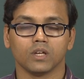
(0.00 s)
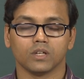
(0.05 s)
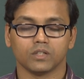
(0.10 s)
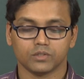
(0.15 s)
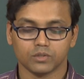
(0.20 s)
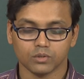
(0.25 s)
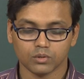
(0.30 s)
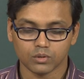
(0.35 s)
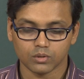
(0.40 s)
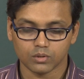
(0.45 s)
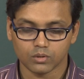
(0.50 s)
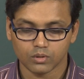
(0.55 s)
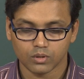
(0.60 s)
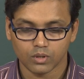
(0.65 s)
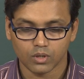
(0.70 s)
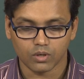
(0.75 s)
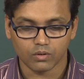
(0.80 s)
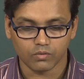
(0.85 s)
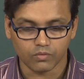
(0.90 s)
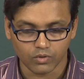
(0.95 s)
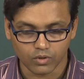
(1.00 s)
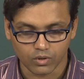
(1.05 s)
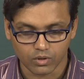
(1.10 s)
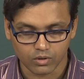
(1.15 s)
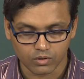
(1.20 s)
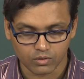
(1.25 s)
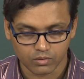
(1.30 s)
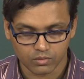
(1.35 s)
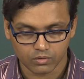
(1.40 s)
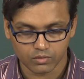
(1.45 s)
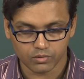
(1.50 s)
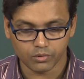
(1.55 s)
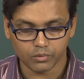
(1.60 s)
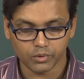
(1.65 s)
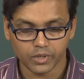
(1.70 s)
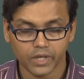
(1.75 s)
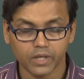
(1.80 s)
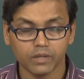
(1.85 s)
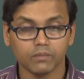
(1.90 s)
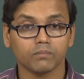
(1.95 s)
So, for
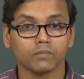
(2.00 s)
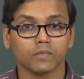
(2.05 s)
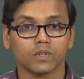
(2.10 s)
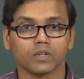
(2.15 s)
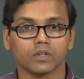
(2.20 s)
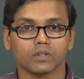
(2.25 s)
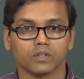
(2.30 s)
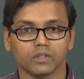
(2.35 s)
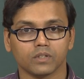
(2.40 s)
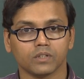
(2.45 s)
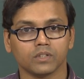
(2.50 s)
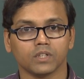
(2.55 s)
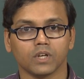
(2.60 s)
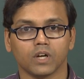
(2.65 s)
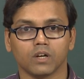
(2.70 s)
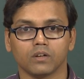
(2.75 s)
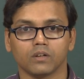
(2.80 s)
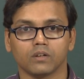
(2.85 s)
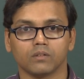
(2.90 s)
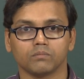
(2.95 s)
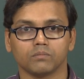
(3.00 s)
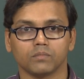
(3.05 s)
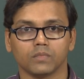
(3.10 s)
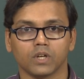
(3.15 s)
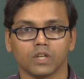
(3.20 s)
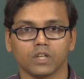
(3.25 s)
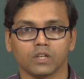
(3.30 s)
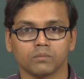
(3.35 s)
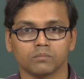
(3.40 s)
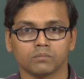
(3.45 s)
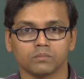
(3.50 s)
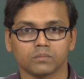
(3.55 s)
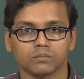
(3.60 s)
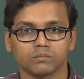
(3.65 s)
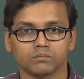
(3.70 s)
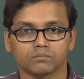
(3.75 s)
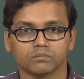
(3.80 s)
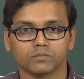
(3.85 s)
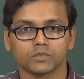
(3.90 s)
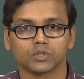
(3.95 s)
today the uh, I am
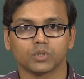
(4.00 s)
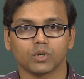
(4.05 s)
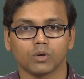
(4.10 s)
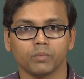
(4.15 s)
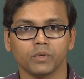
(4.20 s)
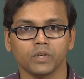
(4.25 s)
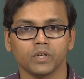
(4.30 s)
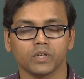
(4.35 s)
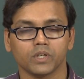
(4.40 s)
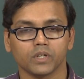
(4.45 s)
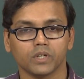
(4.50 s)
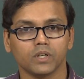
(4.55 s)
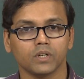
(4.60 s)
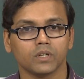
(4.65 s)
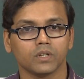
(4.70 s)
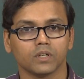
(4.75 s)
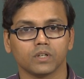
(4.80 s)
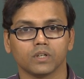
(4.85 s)
stopping here.